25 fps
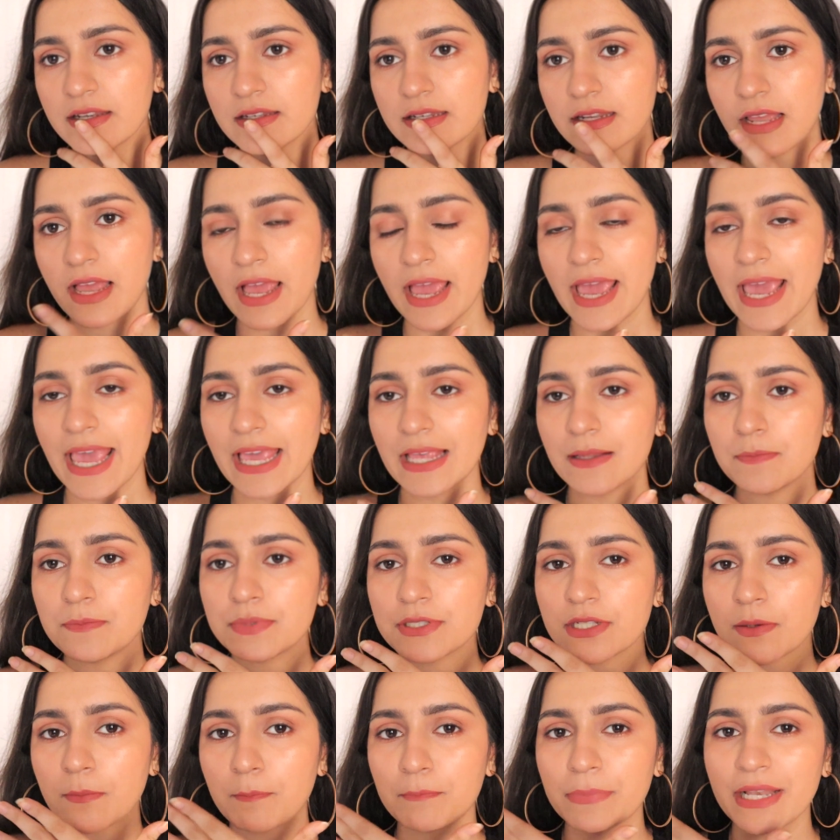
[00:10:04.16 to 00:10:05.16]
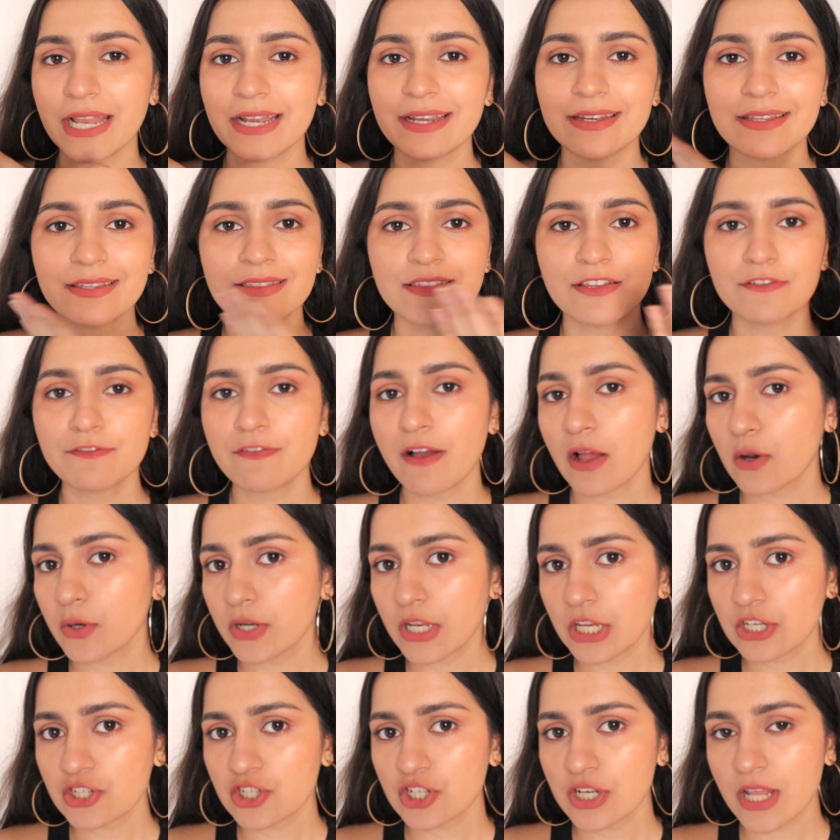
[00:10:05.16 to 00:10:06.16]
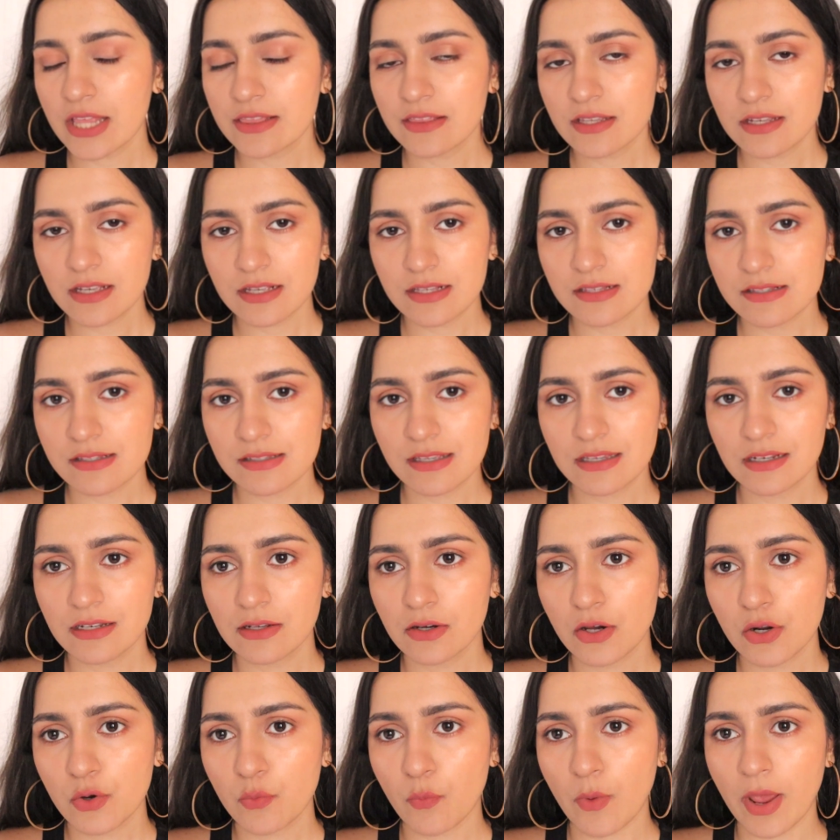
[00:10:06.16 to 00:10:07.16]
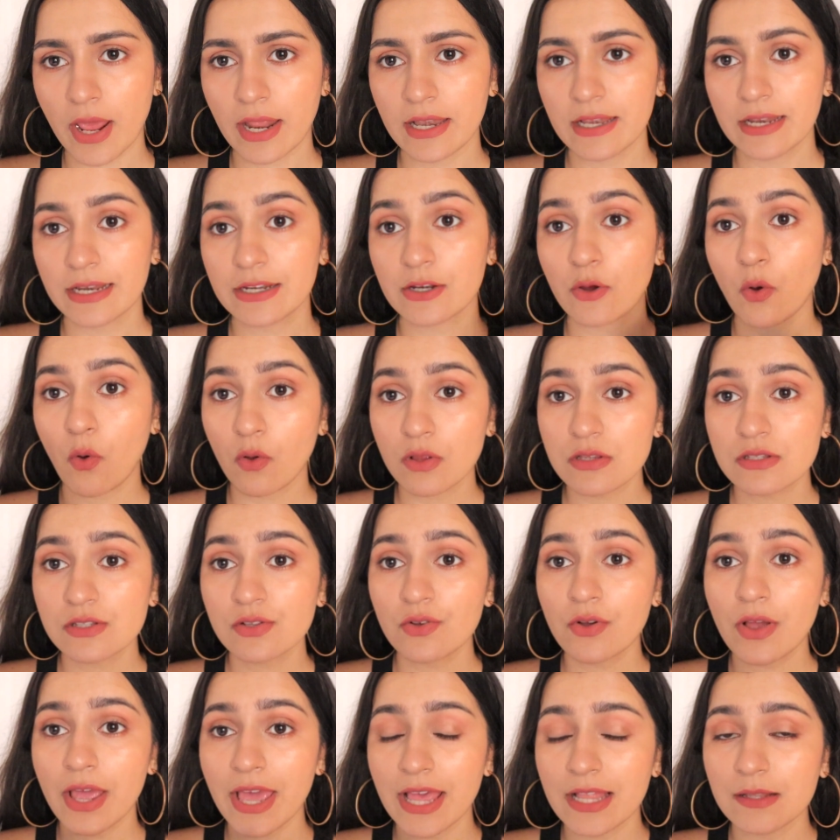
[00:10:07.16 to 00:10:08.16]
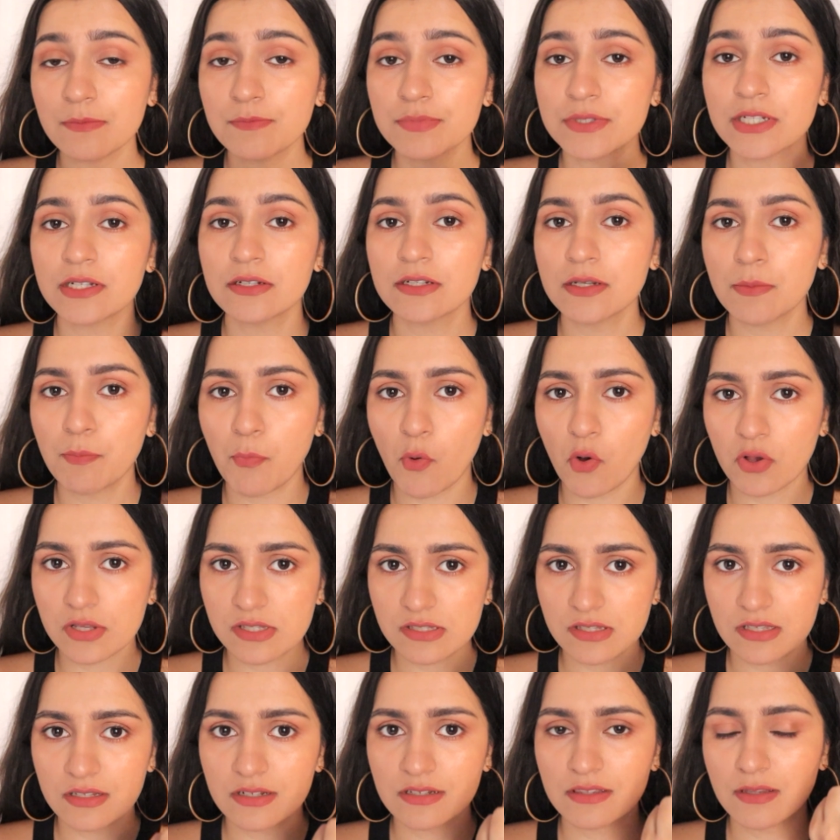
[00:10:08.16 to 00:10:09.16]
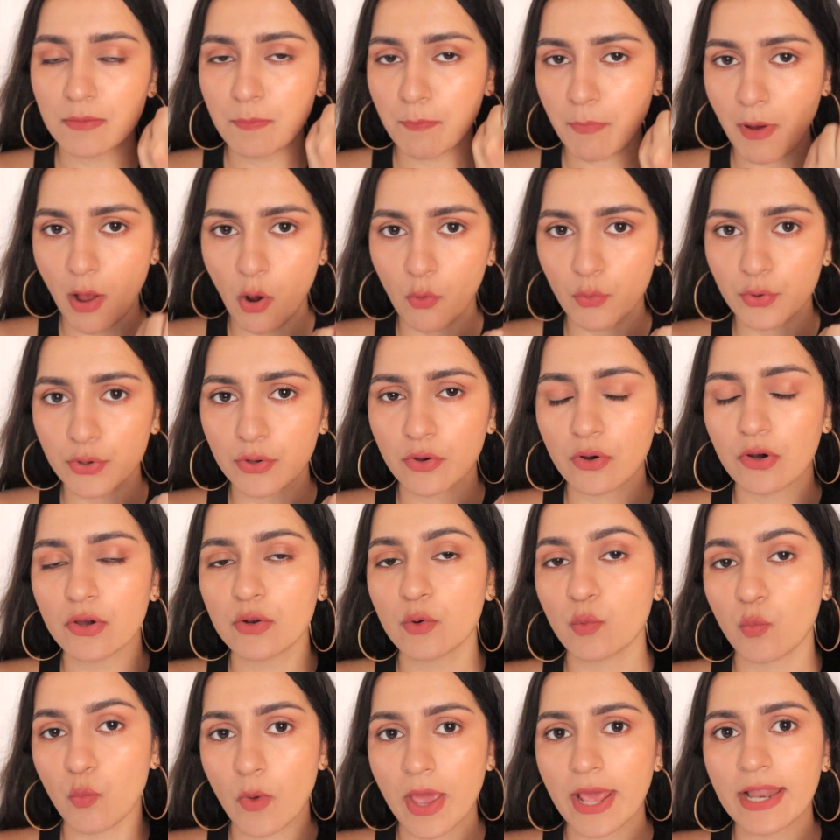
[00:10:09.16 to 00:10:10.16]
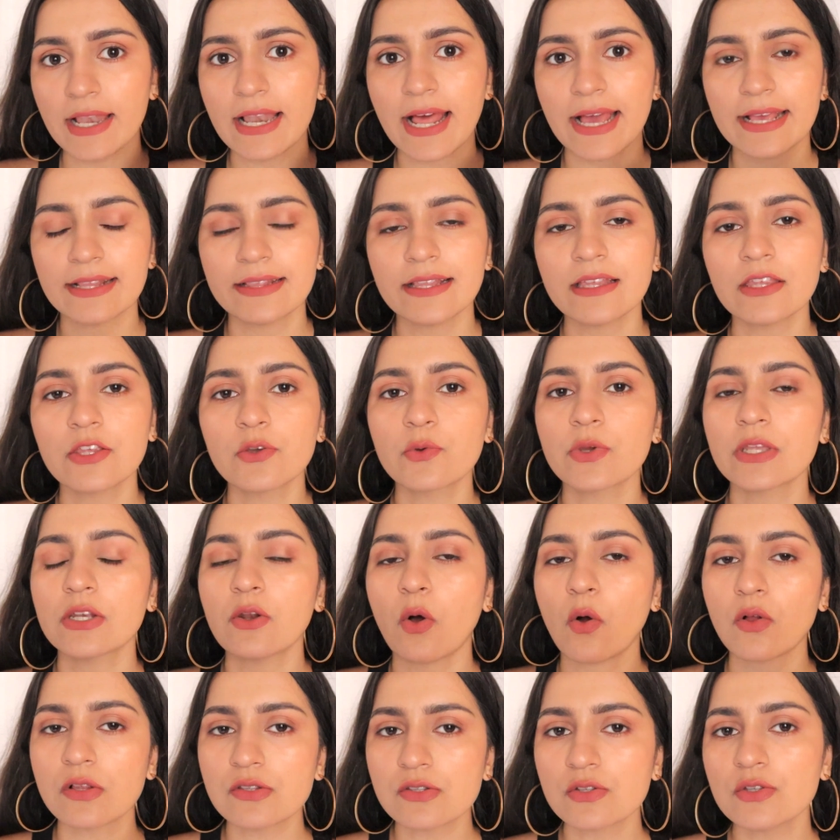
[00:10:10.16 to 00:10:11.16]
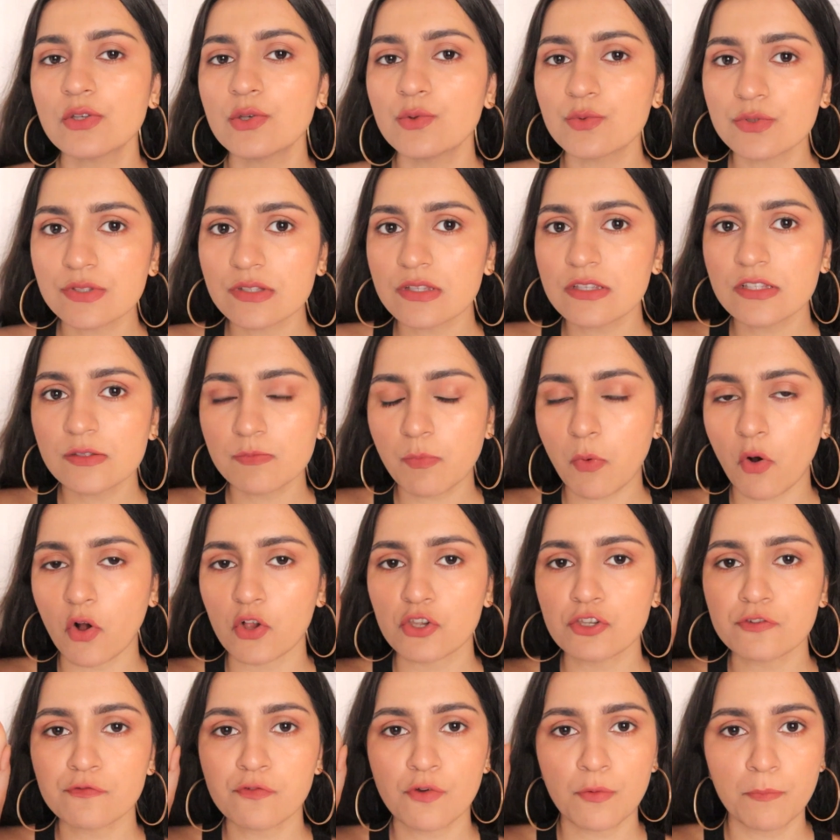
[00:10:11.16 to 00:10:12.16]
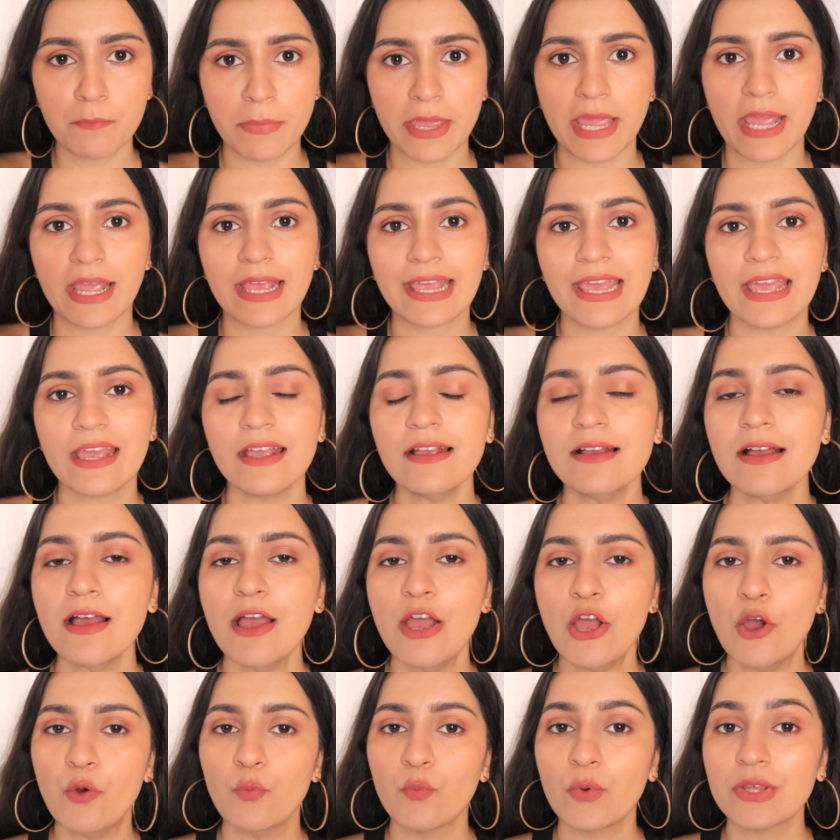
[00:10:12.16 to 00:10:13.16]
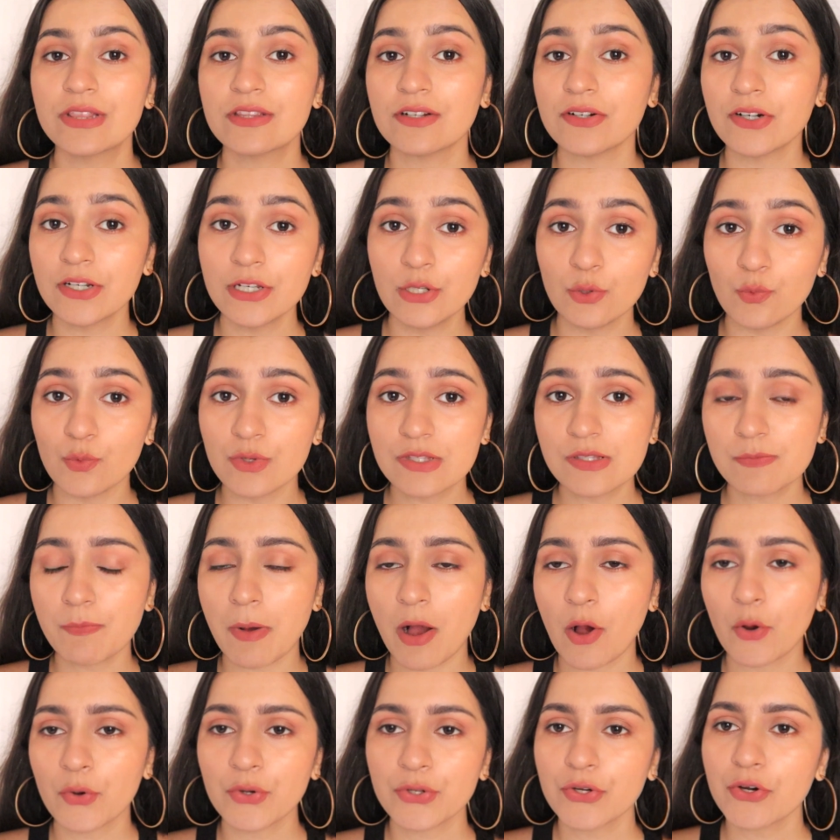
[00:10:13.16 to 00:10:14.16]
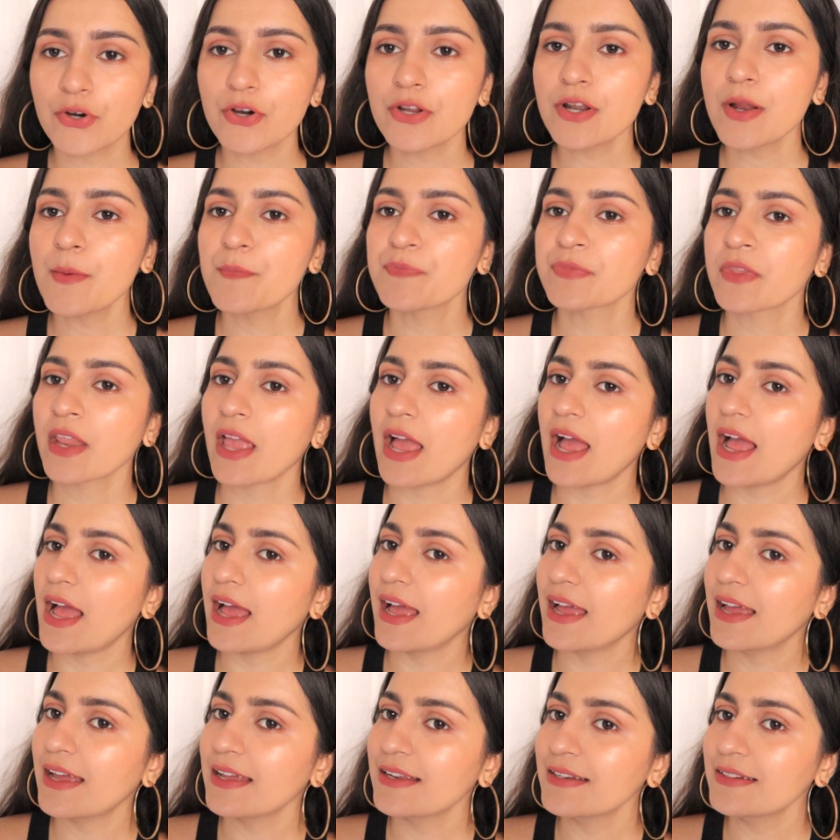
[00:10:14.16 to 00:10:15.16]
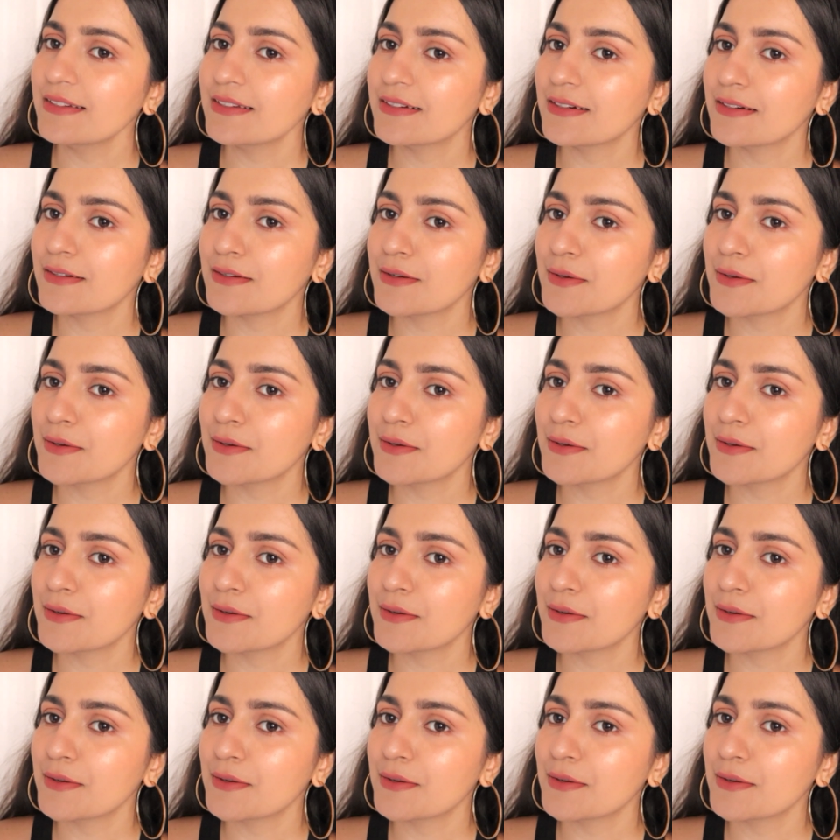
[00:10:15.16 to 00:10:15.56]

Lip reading: It helped blend in the foundation and the concealer well. It also helped deposit the powder well. I think you can also use the sponge for baking with a loose powder, and